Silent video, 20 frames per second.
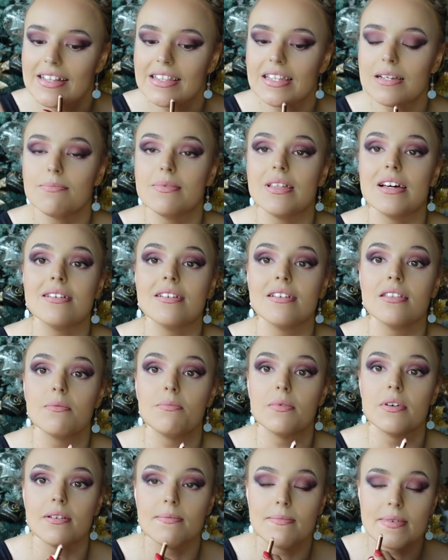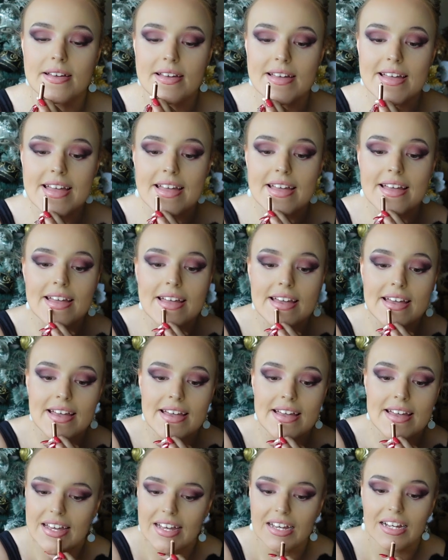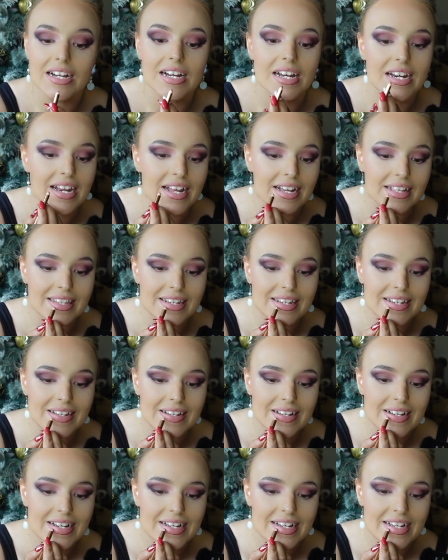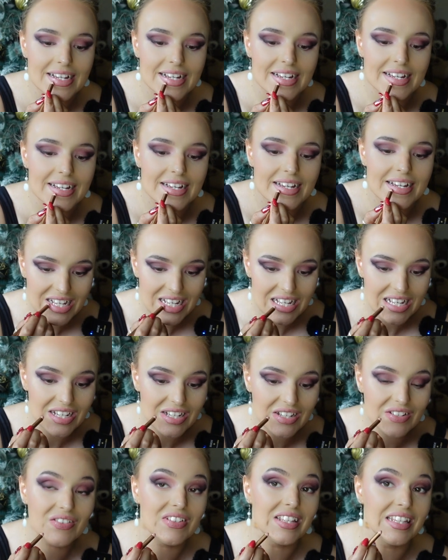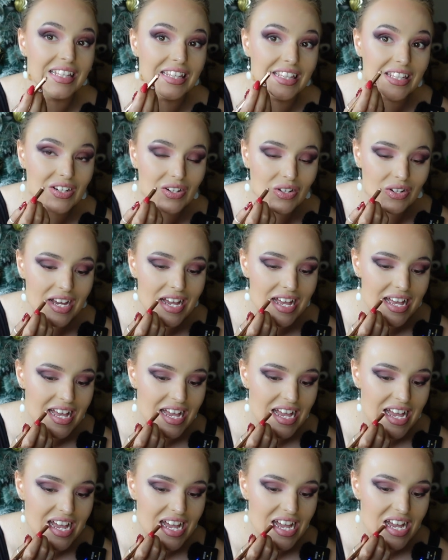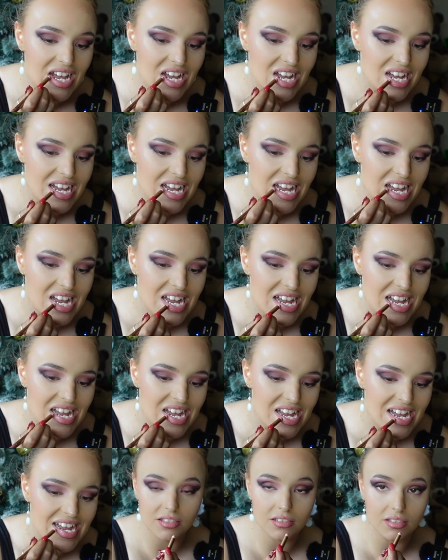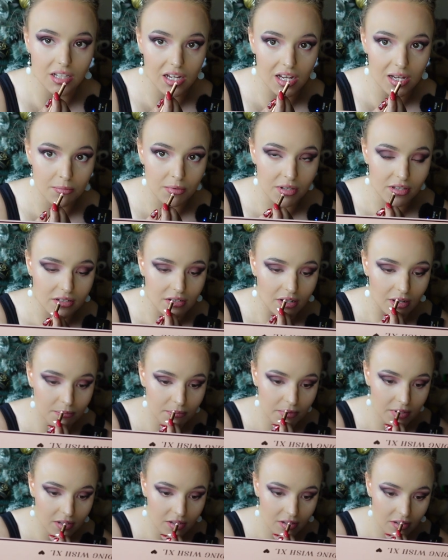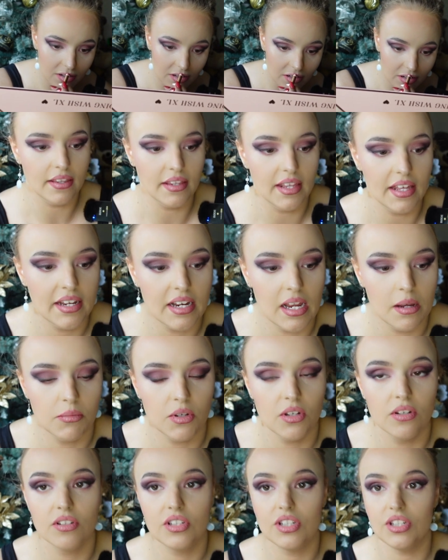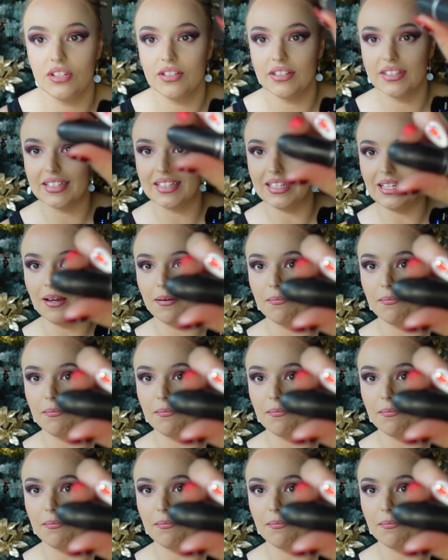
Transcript: lip line on the bottom. And connect the two. Fill in the corner. Same on the top. Then I'm going to use the